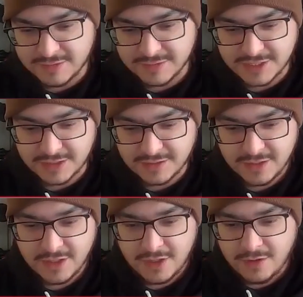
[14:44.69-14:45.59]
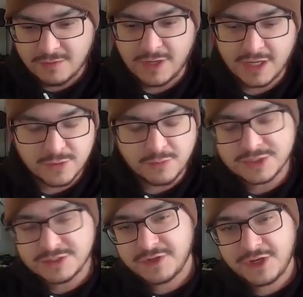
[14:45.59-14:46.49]
He was like, we got to do a
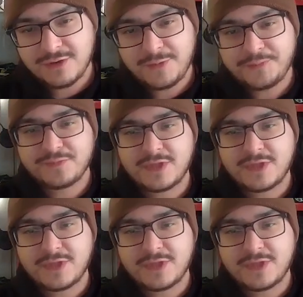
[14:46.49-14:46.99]
music video.